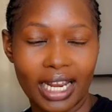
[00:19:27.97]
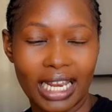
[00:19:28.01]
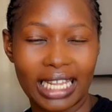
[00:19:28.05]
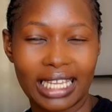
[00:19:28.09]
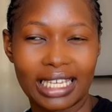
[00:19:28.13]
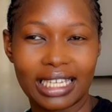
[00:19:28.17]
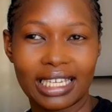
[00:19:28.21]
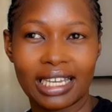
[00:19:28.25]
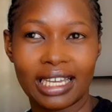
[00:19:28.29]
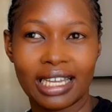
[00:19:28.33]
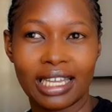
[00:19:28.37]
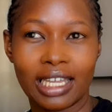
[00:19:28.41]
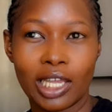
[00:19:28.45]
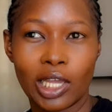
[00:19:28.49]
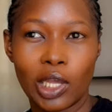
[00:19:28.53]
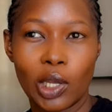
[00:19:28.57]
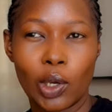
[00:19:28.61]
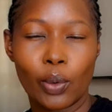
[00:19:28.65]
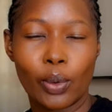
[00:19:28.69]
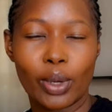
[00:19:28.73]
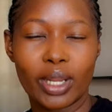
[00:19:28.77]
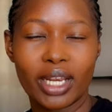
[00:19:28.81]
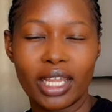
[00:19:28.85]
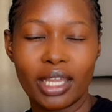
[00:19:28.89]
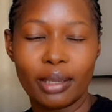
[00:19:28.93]
Like,
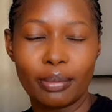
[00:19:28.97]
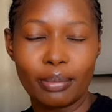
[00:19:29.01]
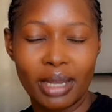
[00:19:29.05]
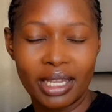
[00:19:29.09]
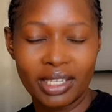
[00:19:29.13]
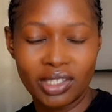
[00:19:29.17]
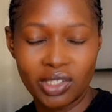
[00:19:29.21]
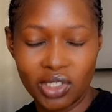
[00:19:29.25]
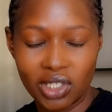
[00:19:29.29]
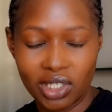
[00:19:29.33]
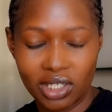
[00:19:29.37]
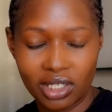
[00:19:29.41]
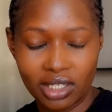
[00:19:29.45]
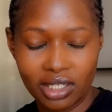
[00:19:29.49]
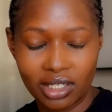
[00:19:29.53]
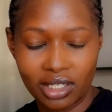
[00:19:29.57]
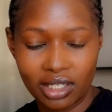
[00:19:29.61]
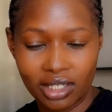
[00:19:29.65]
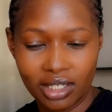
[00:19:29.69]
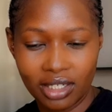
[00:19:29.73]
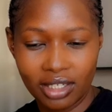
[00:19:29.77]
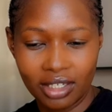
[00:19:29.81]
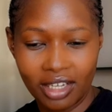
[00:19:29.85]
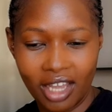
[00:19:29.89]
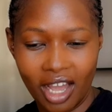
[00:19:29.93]
when I
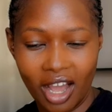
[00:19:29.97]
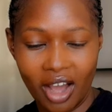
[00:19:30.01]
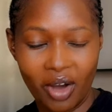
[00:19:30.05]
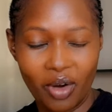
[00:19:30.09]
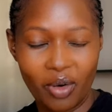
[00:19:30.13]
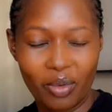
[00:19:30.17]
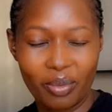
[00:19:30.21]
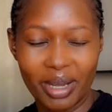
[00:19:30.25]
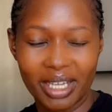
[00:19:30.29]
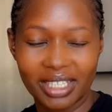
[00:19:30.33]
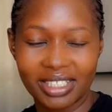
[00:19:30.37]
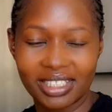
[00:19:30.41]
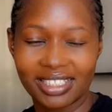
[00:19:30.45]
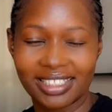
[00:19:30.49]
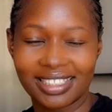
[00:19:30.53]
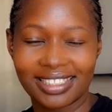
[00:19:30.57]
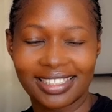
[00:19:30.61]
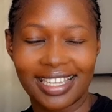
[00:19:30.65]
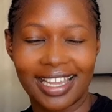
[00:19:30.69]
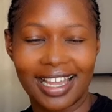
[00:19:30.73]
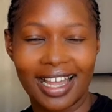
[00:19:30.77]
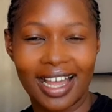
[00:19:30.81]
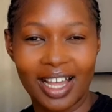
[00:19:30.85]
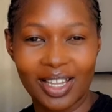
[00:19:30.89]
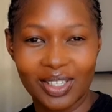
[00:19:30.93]
imagine how much it's
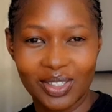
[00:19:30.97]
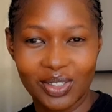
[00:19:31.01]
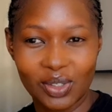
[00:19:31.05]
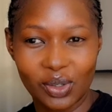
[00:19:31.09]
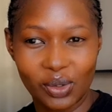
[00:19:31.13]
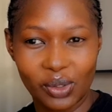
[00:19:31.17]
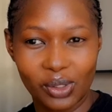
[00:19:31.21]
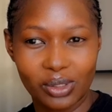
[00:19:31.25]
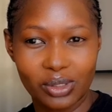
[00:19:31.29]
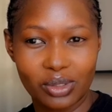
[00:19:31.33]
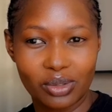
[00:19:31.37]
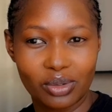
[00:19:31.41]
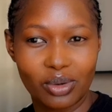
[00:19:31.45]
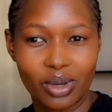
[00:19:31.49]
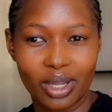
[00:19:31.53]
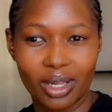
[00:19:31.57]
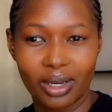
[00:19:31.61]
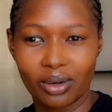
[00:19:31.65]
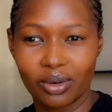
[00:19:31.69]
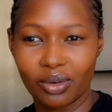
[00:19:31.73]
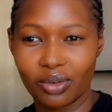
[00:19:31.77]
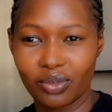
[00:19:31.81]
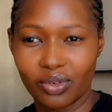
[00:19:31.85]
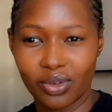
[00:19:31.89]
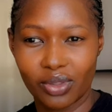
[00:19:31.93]
a hassle to go
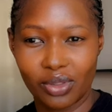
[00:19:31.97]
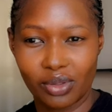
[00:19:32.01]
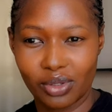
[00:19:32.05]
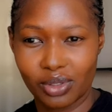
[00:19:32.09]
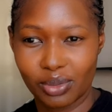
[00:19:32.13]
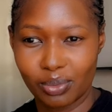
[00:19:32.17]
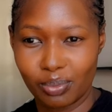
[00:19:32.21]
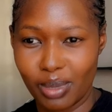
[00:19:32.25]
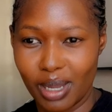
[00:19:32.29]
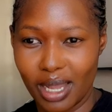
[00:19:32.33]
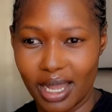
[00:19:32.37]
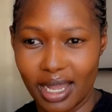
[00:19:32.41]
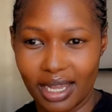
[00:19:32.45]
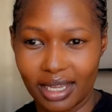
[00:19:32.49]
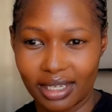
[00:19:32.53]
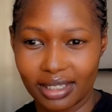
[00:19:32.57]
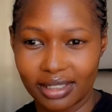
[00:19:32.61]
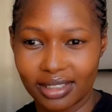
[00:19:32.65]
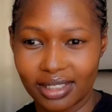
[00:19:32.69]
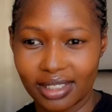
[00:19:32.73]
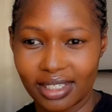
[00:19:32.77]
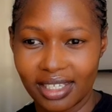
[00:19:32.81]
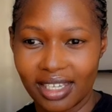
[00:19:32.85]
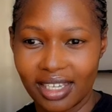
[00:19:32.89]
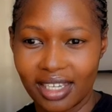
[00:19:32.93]
and look for those
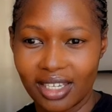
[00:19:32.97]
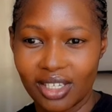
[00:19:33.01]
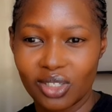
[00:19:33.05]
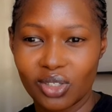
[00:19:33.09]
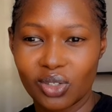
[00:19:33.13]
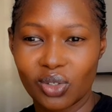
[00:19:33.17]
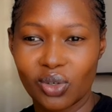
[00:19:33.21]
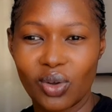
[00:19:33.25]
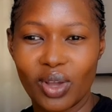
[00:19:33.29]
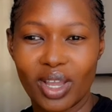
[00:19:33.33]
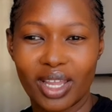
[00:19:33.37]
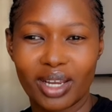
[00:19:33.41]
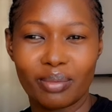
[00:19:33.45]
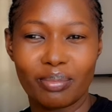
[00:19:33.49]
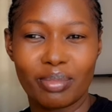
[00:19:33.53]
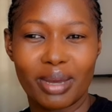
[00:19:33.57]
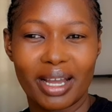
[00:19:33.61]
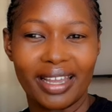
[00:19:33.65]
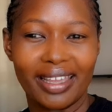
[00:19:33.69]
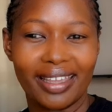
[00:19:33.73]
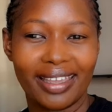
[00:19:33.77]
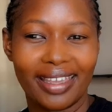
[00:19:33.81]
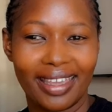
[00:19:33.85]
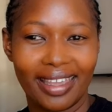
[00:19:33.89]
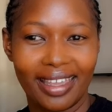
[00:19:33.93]
bags, to go and
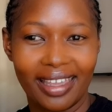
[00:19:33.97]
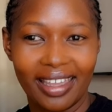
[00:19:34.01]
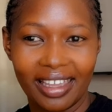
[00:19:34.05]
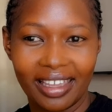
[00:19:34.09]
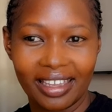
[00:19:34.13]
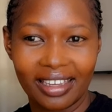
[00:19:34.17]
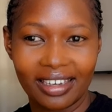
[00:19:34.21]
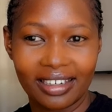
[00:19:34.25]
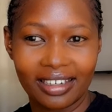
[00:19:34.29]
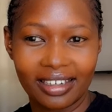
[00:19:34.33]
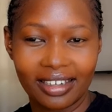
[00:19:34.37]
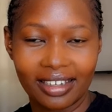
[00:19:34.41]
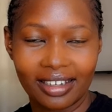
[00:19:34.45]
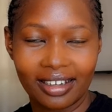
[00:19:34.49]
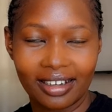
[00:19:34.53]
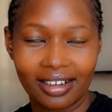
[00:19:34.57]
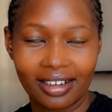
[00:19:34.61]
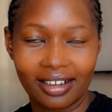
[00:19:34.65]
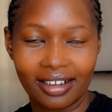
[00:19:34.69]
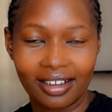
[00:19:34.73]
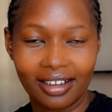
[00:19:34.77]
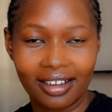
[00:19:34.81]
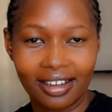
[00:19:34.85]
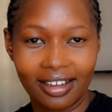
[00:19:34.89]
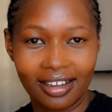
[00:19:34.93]
bargain,
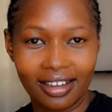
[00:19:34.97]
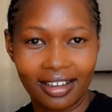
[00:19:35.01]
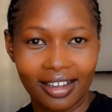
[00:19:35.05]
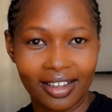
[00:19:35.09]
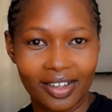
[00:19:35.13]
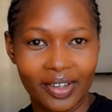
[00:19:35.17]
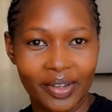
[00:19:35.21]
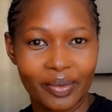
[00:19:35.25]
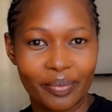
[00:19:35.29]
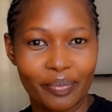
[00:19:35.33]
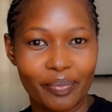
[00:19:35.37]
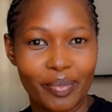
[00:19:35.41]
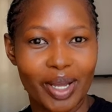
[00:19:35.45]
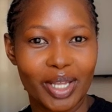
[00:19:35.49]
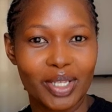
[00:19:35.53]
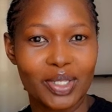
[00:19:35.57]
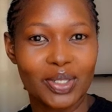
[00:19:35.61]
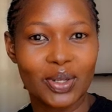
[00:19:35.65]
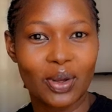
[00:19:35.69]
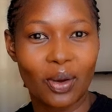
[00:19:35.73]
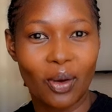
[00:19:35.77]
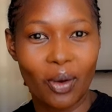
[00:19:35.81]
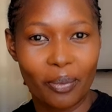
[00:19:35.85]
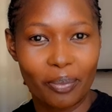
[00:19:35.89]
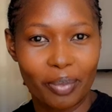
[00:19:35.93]

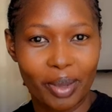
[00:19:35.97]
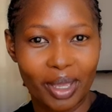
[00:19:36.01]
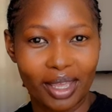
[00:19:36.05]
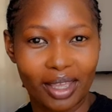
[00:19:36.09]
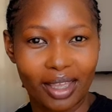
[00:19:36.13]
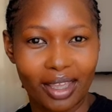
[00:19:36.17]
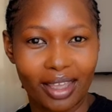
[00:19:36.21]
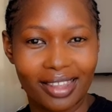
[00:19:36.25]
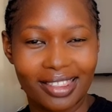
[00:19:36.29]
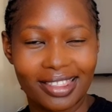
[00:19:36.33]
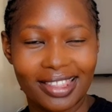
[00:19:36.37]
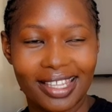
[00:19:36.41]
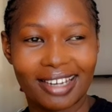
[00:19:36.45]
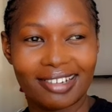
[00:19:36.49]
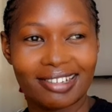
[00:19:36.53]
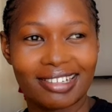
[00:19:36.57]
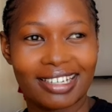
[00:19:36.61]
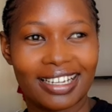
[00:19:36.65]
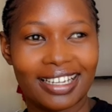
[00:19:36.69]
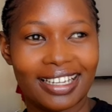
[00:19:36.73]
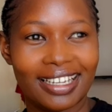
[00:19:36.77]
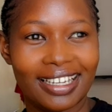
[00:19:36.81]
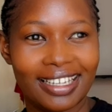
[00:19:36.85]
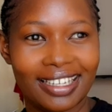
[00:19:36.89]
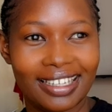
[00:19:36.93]
matope, the
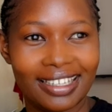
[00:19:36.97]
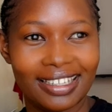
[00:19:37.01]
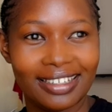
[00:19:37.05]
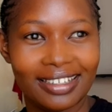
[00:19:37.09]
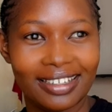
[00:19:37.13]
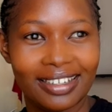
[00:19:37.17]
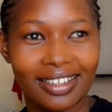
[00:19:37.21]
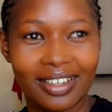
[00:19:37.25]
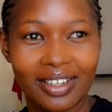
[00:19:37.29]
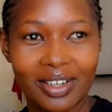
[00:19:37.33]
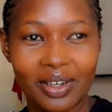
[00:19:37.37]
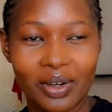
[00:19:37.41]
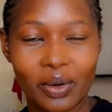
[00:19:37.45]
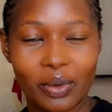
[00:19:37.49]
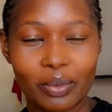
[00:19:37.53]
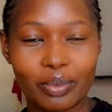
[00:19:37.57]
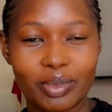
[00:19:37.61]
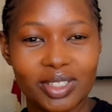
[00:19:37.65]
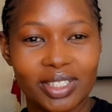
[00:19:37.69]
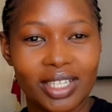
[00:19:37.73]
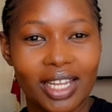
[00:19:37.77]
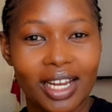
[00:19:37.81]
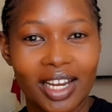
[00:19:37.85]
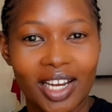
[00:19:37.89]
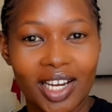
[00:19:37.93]
rain,
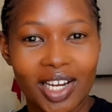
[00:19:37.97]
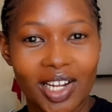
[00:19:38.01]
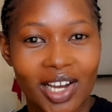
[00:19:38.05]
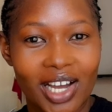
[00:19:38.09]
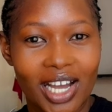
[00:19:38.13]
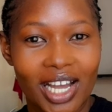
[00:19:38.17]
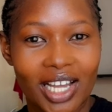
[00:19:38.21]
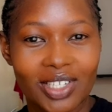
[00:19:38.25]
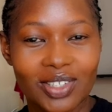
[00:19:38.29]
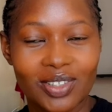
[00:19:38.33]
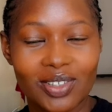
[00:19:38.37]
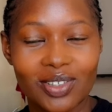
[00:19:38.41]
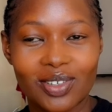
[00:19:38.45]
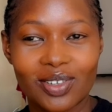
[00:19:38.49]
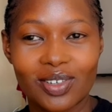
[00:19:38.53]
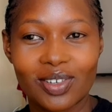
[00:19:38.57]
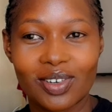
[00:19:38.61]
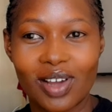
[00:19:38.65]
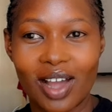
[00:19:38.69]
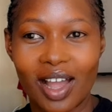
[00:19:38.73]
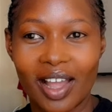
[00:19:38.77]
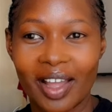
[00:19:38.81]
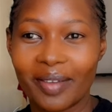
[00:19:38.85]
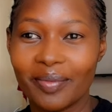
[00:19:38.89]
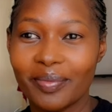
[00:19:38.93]
kubishana na
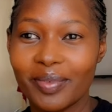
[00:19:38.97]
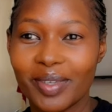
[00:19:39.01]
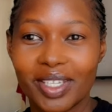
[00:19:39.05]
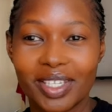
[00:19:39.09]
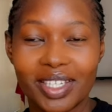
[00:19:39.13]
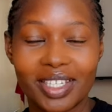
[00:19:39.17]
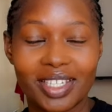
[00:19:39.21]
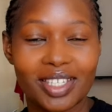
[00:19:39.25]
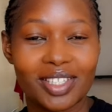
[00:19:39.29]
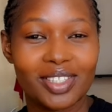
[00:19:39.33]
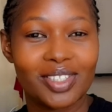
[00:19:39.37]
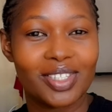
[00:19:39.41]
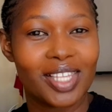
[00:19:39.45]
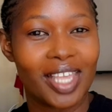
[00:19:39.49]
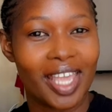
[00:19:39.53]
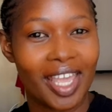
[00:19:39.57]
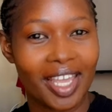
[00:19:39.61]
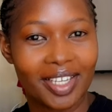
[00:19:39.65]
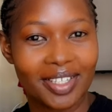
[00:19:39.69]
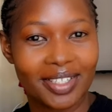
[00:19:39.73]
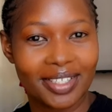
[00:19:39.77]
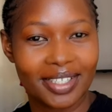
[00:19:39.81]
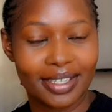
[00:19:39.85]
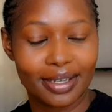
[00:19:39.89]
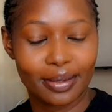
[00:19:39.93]
watu, I mean, it's
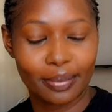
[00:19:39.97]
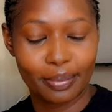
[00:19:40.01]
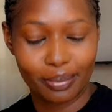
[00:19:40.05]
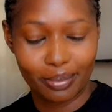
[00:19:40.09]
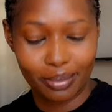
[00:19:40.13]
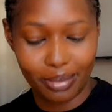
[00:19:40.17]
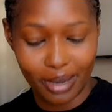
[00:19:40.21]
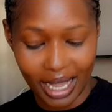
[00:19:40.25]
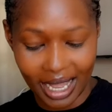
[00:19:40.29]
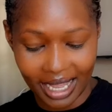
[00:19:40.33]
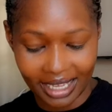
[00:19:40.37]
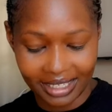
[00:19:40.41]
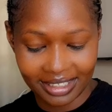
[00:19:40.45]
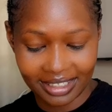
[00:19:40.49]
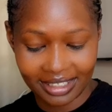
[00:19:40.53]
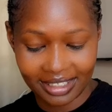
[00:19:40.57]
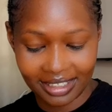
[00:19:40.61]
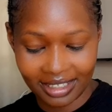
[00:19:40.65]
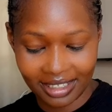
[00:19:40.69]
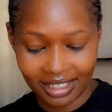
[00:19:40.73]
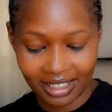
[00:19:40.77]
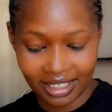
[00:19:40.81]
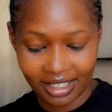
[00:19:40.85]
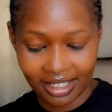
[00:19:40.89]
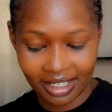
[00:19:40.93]
hectic, but
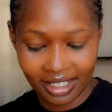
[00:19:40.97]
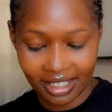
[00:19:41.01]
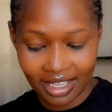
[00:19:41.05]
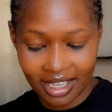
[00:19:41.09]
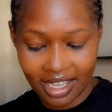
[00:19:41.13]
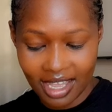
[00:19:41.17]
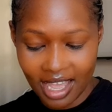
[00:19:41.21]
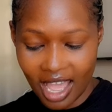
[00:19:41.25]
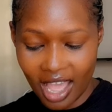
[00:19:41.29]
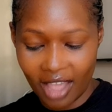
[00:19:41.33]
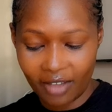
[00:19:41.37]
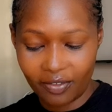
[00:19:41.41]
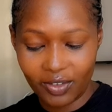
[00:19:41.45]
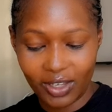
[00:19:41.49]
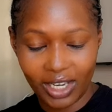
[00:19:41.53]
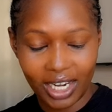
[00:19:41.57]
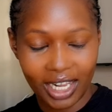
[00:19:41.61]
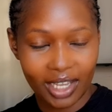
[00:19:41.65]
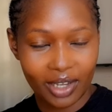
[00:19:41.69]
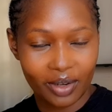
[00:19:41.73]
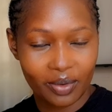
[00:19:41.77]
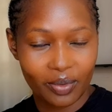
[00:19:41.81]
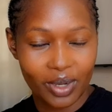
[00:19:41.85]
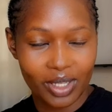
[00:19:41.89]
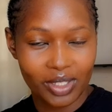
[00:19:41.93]
I feel
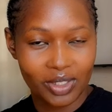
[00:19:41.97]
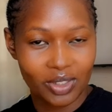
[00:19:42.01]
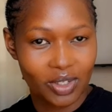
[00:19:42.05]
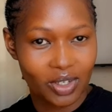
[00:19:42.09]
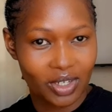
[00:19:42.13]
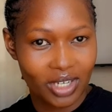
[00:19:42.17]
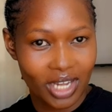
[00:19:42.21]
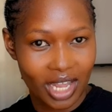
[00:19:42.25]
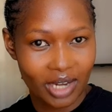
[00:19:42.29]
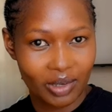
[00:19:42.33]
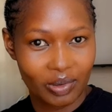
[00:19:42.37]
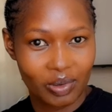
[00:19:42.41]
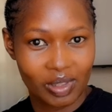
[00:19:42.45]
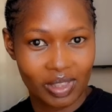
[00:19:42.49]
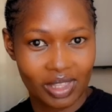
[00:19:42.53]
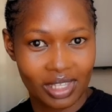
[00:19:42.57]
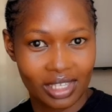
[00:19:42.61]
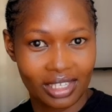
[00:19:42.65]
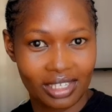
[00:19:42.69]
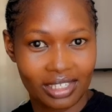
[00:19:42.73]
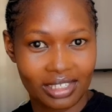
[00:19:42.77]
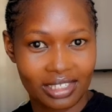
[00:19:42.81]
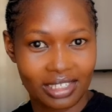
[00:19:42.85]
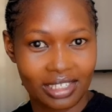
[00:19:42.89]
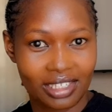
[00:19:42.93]
like once you're done with
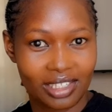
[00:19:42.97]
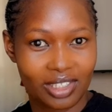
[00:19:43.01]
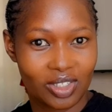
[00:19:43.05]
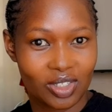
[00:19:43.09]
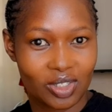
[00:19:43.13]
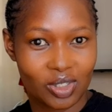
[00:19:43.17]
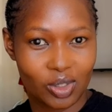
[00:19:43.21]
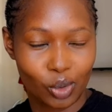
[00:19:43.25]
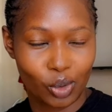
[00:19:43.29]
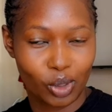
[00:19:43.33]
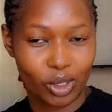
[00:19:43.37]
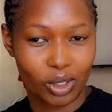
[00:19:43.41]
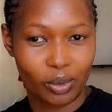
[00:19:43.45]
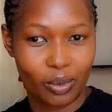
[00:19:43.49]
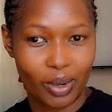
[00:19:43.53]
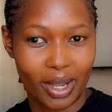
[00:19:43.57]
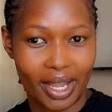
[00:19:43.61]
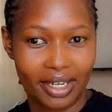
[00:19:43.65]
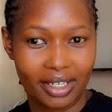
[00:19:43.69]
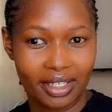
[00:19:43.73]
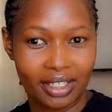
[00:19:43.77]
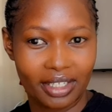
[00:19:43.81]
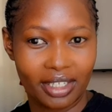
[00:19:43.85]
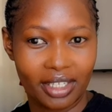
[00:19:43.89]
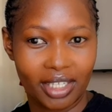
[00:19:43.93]
it, it's so
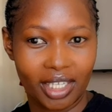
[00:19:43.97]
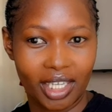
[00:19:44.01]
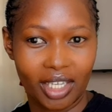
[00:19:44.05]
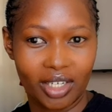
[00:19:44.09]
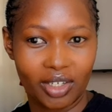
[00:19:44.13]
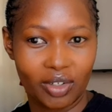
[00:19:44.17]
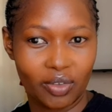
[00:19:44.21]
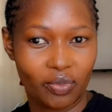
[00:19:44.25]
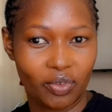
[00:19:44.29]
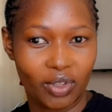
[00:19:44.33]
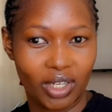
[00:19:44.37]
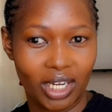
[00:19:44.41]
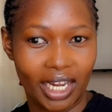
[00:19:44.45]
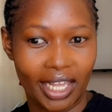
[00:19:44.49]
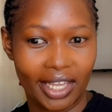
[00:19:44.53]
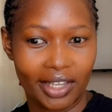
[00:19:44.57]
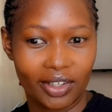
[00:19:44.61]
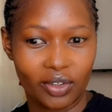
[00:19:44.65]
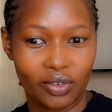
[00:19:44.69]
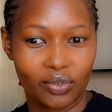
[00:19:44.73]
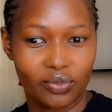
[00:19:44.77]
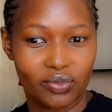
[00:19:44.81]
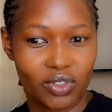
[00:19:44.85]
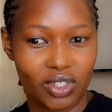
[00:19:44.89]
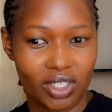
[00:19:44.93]
rewarding and you feel
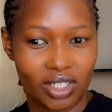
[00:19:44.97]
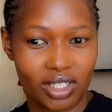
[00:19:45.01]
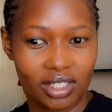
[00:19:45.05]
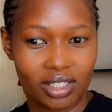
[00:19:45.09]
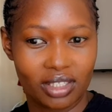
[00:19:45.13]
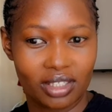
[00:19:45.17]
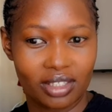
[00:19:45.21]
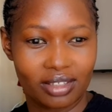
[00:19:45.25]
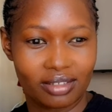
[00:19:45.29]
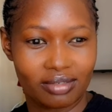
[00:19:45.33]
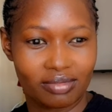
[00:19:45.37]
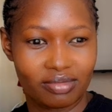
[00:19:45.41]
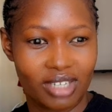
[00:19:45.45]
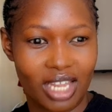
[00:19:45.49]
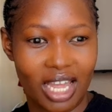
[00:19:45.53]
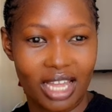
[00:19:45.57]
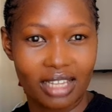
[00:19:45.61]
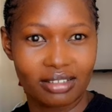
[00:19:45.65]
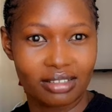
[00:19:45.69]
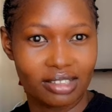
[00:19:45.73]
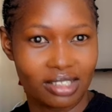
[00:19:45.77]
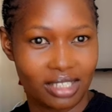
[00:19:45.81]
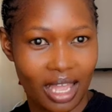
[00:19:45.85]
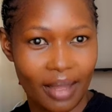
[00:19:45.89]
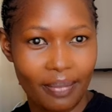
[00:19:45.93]
like you've just
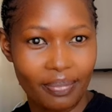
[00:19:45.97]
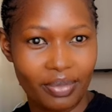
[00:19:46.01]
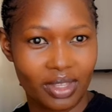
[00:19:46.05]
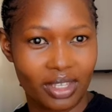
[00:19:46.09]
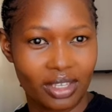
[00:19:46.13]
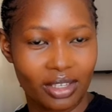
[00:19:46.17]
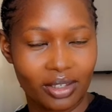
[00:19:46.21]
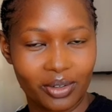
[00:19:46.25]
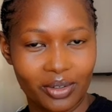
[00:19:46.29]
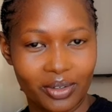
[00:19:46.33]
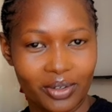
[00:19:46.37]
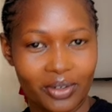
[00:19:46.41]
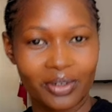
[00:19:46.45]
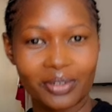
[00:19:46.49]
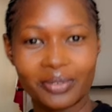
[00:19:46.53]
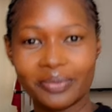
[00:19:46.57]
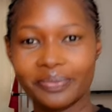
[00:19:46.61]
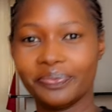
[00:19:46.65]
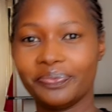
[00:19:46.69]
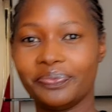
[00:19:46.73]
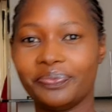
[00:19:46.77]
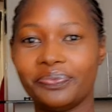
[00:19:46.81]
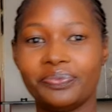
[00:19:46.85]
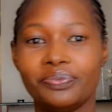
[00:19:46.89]
done something, you know?